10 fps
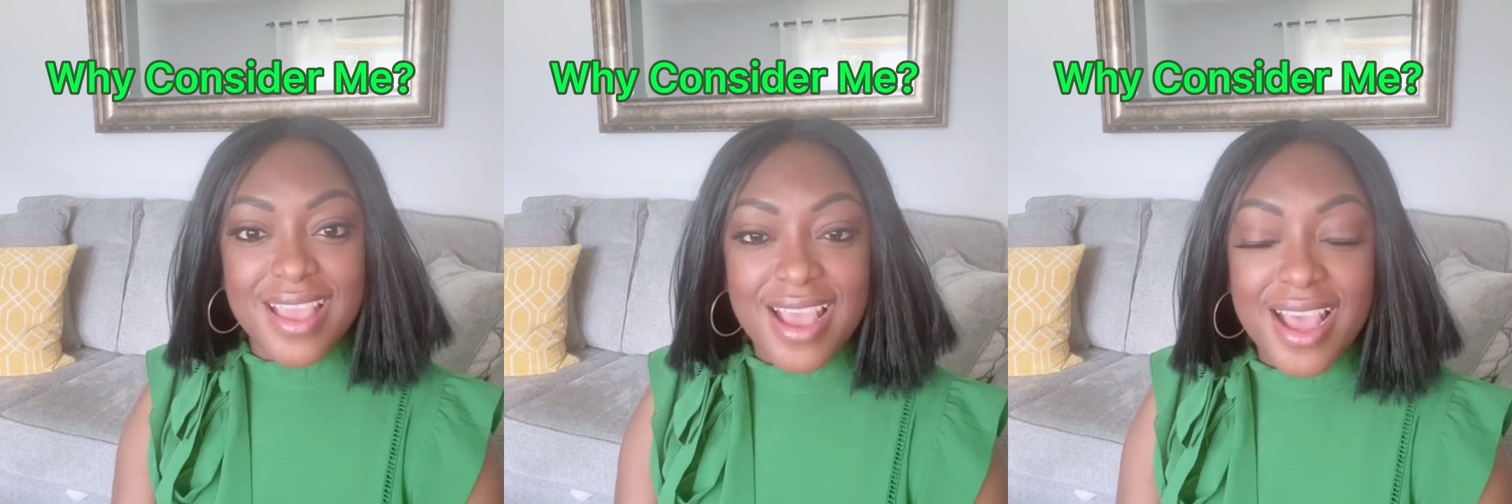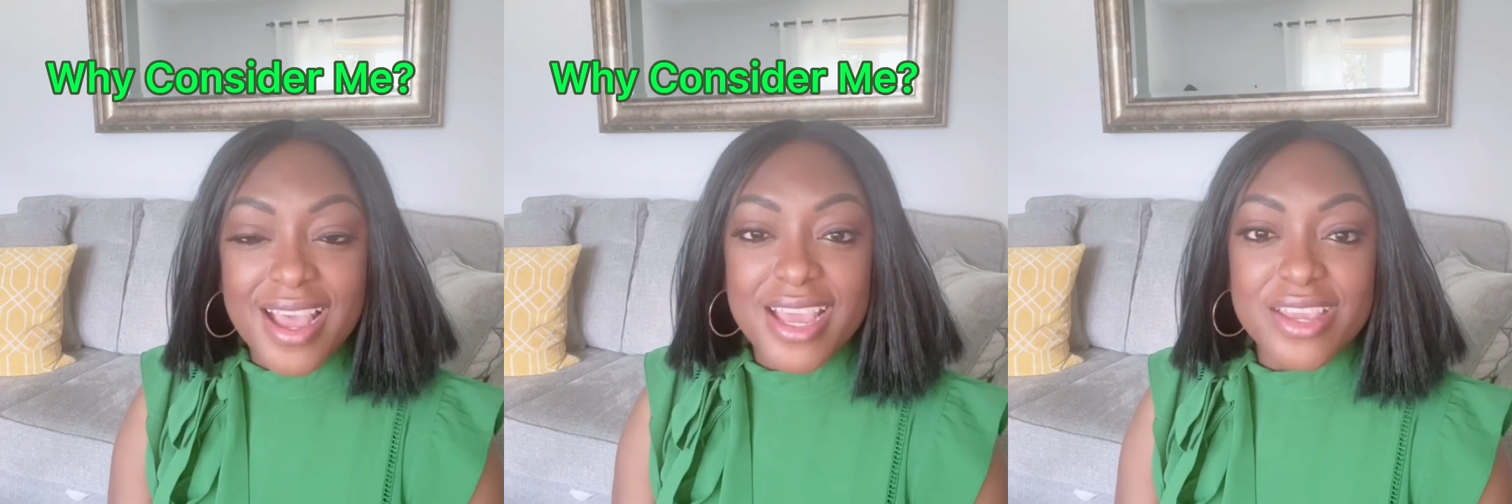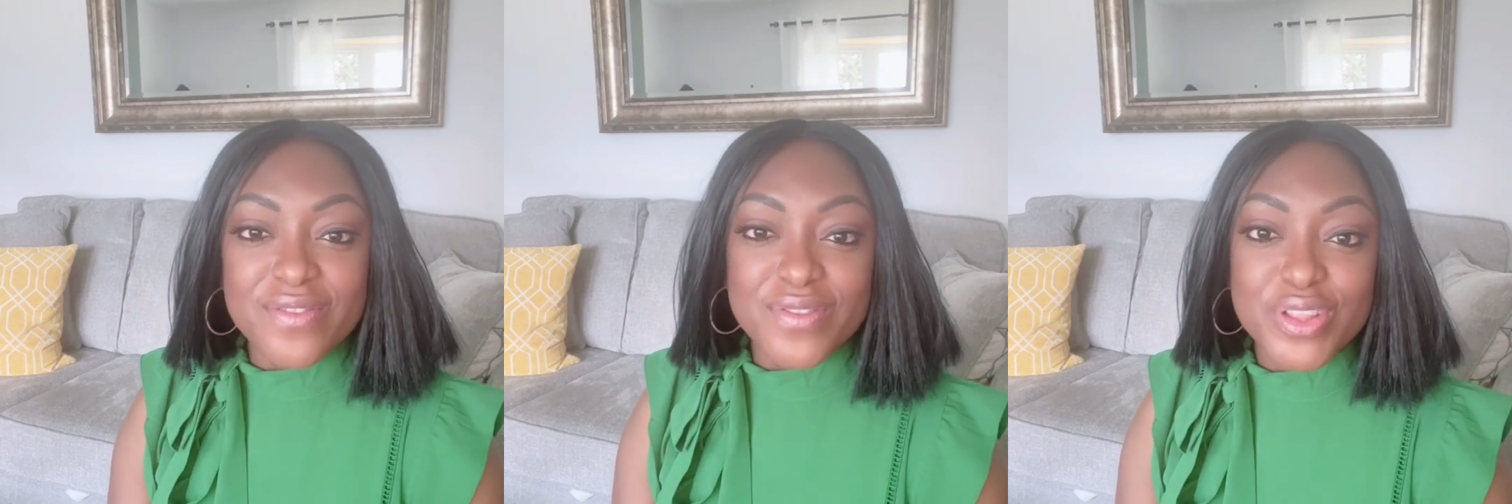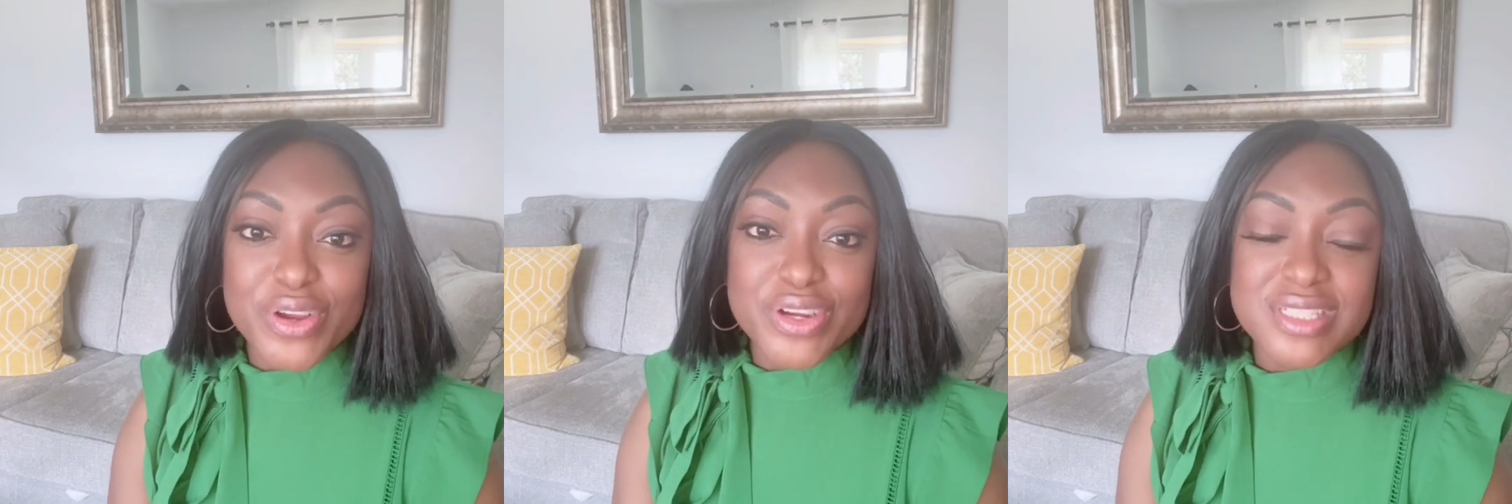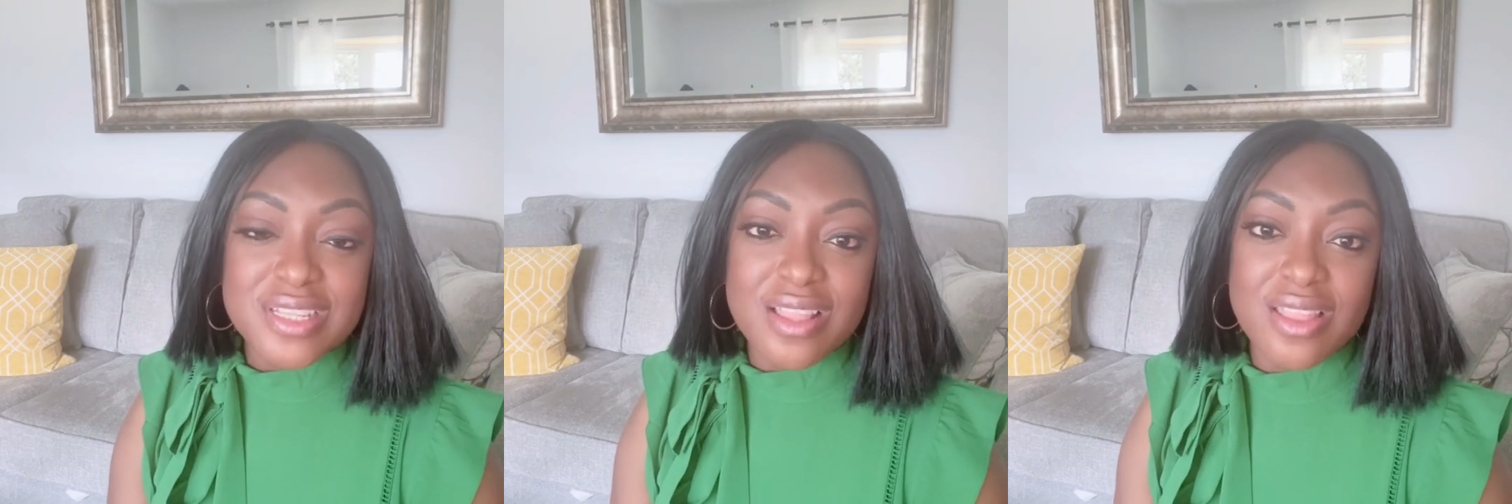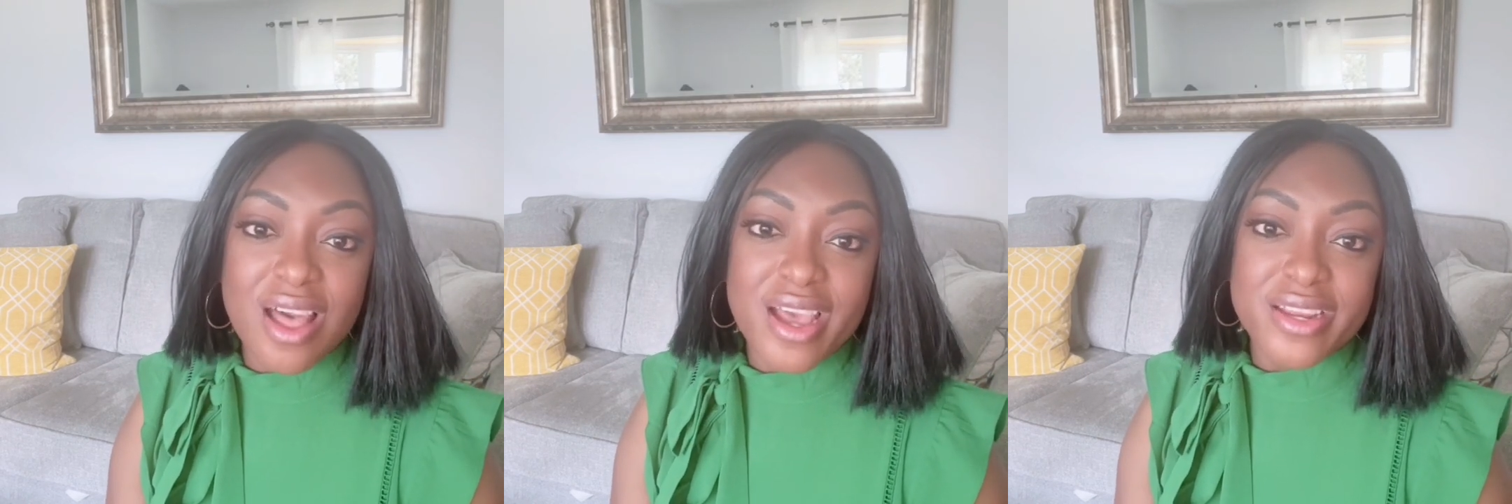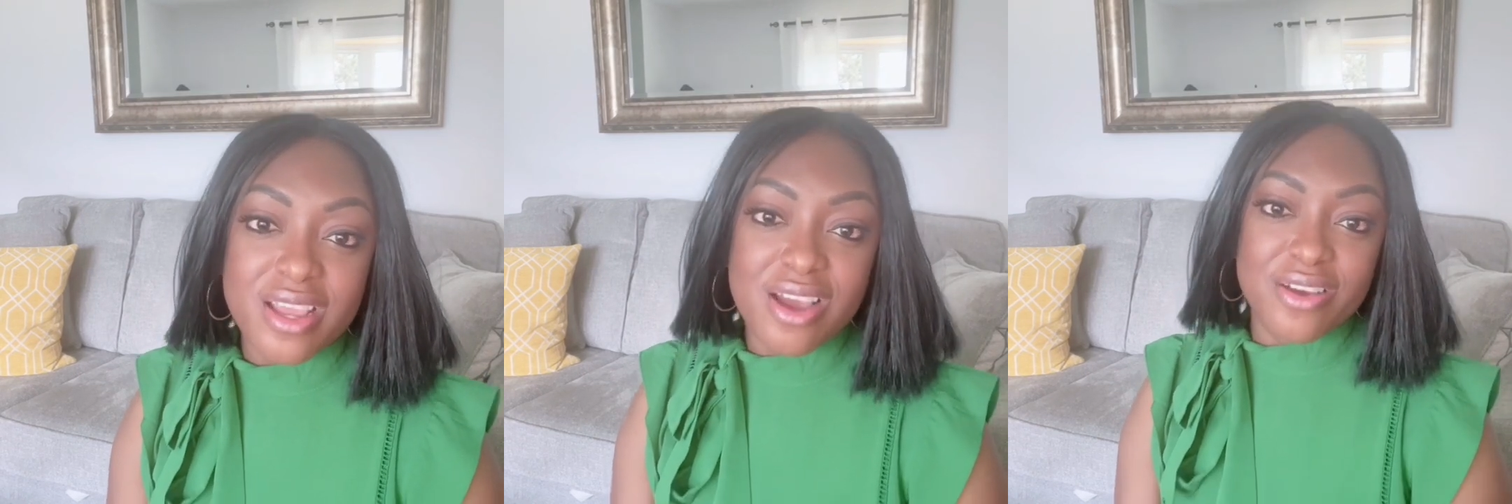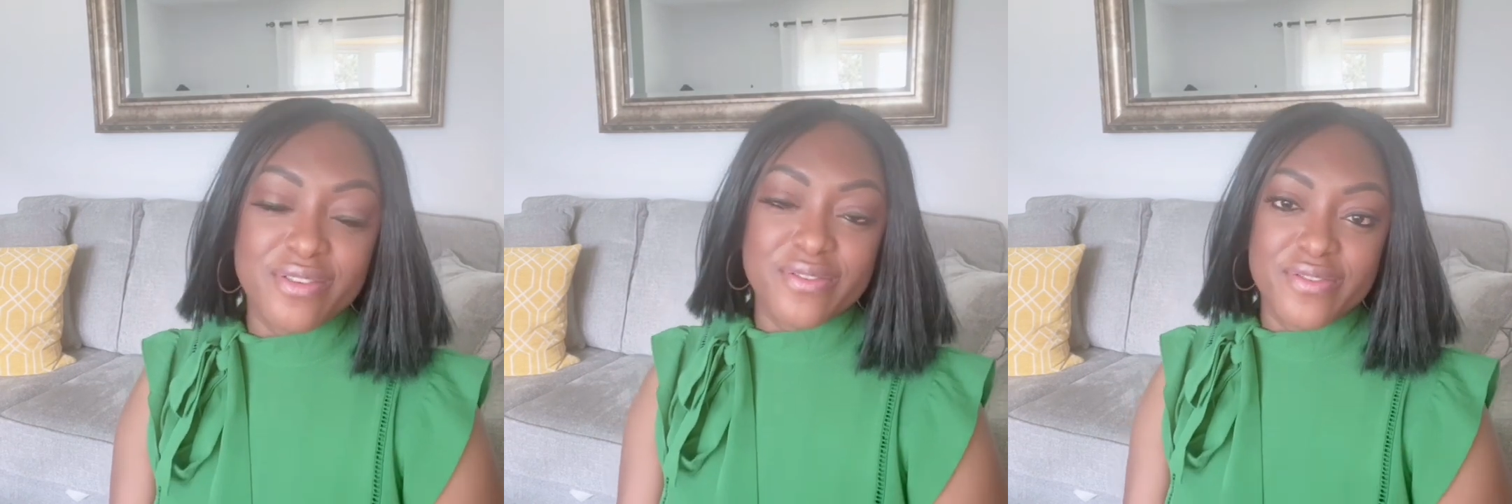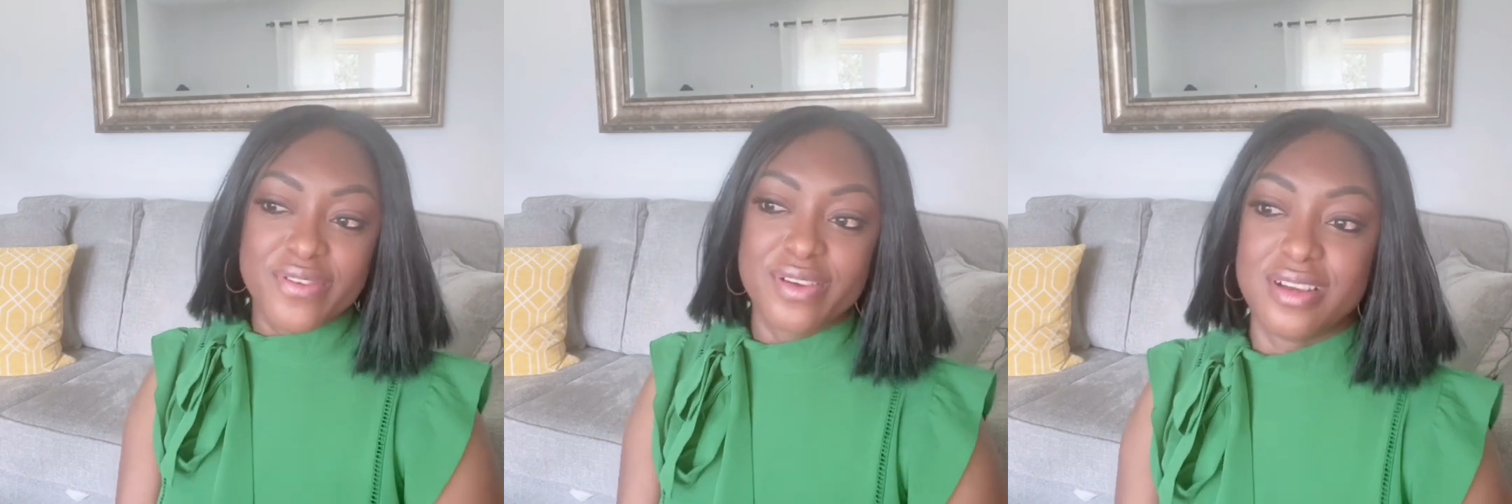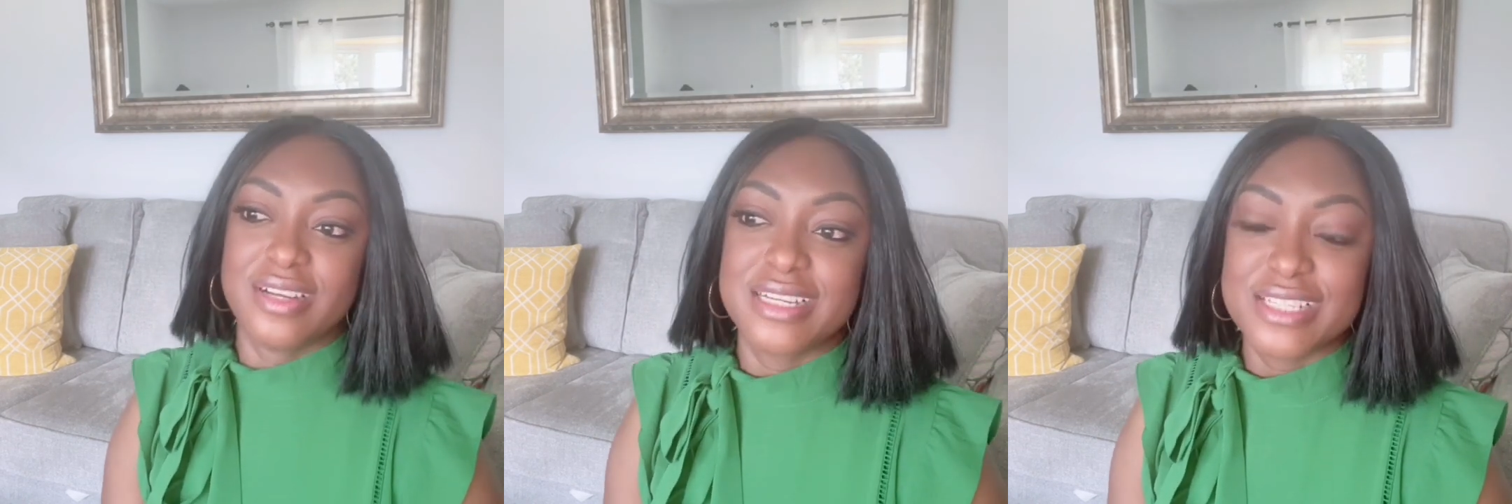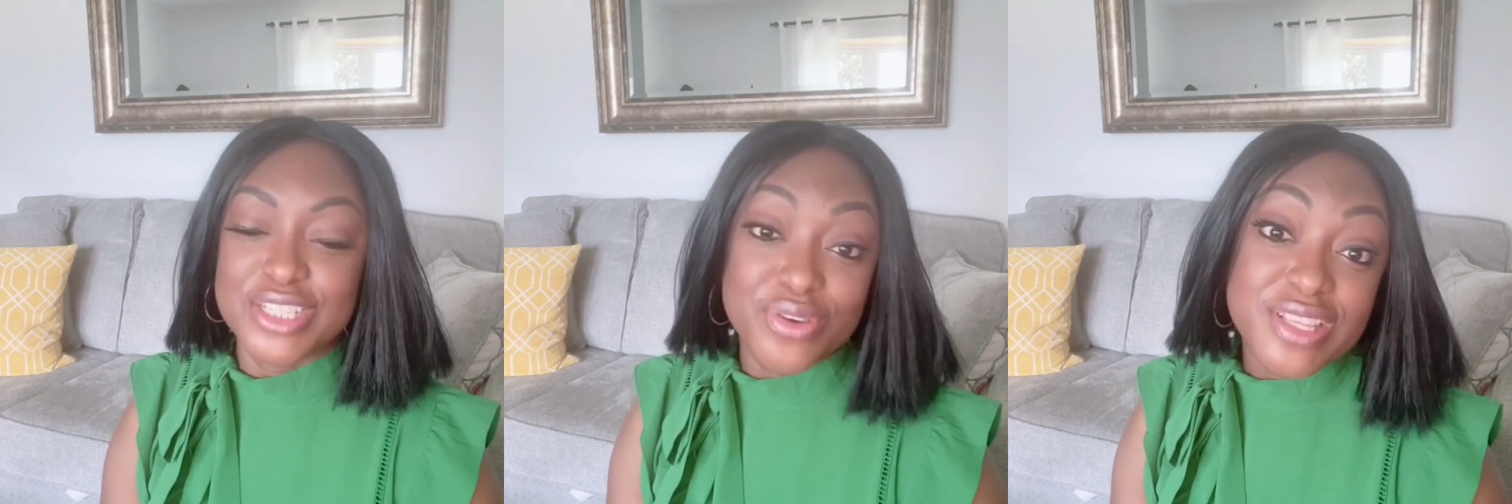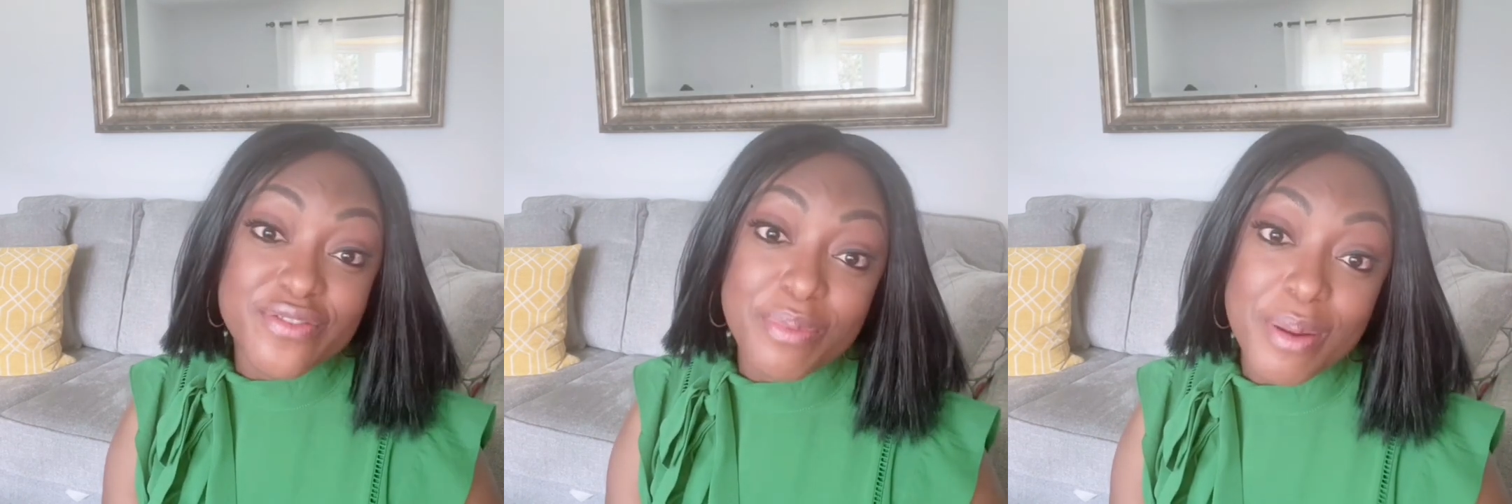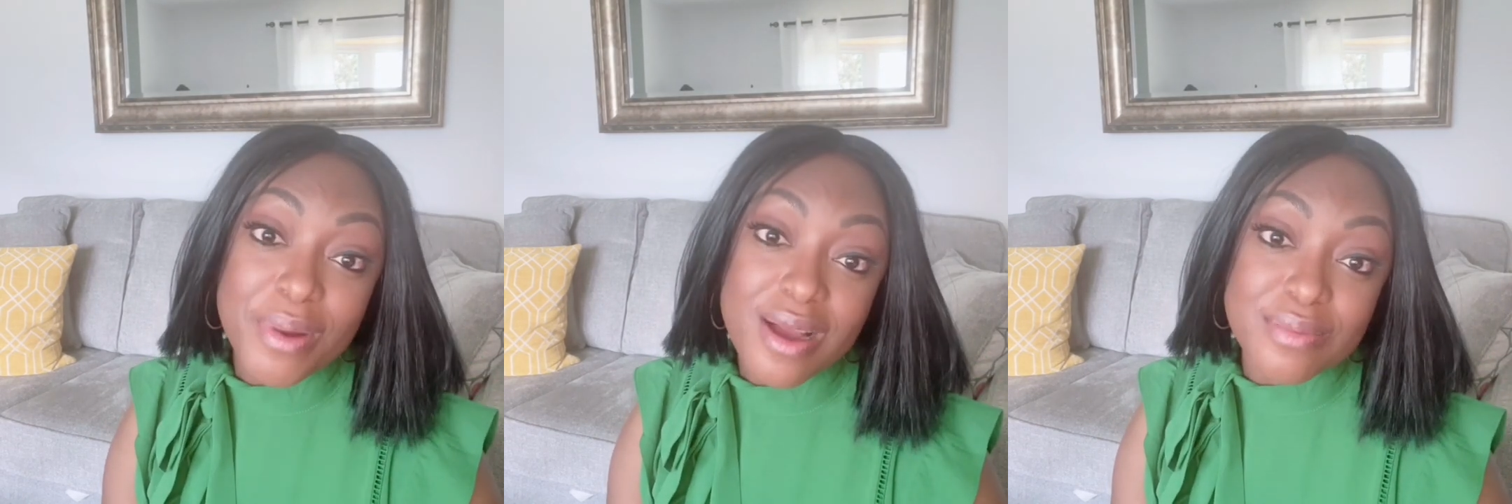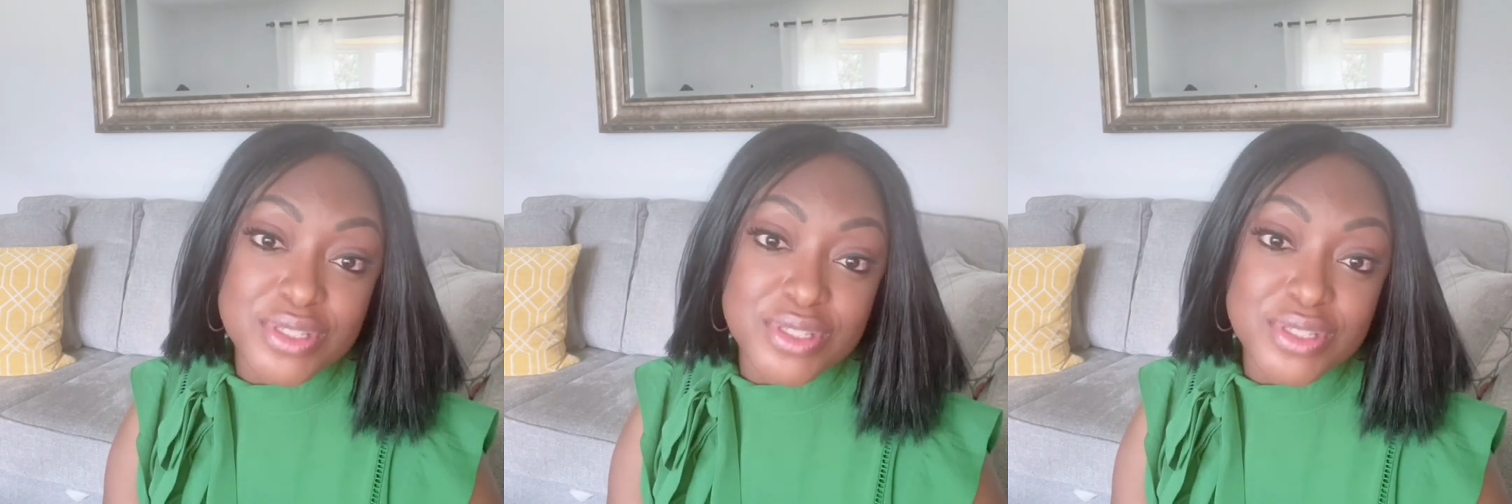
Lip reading: I've learned a lot of strengths from my mom.